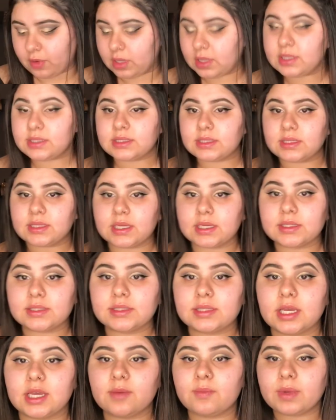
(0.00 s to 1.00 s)
this next
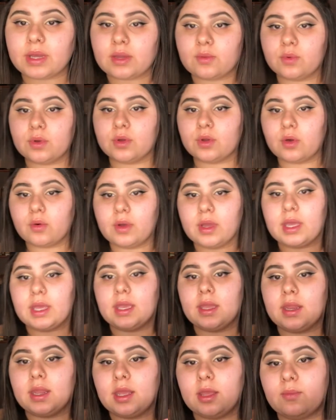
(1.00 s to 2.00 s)
step, I will go
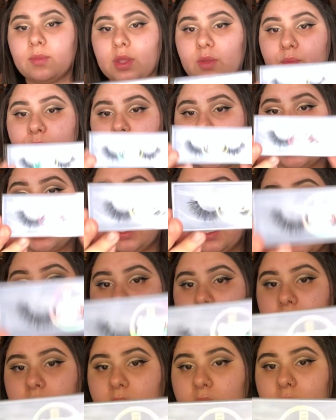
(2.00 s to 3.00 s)
ahead and be putting
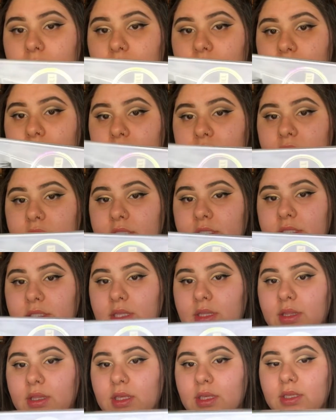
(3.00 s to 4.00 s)
on lashes.
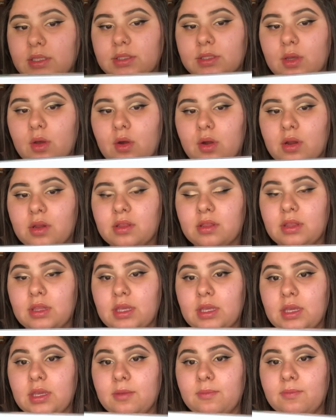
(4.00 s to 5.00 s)
These are the